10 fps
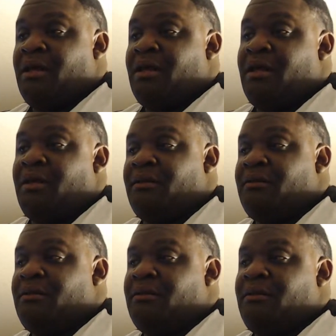And
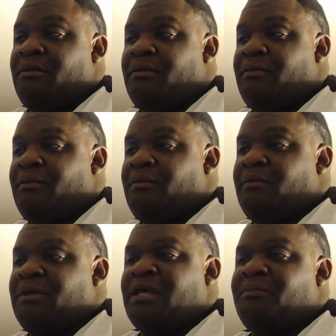
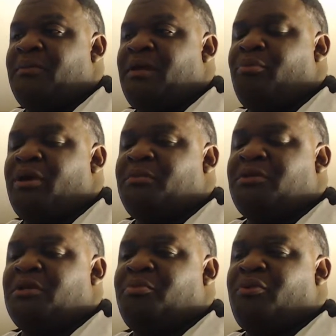that brings me
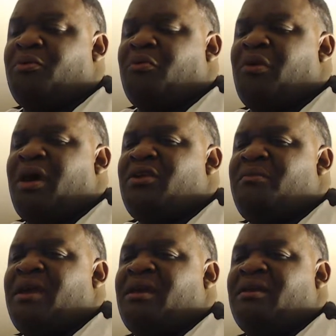to the point: why are you
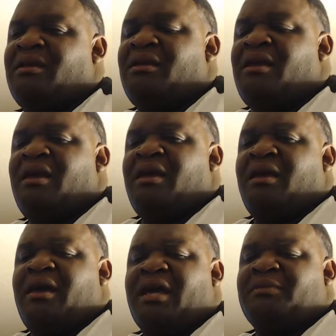making an
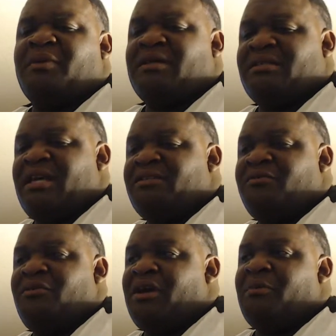Xbox X?
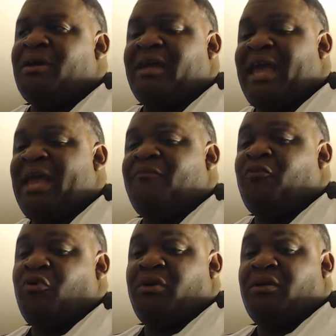You're not gonna make a game for it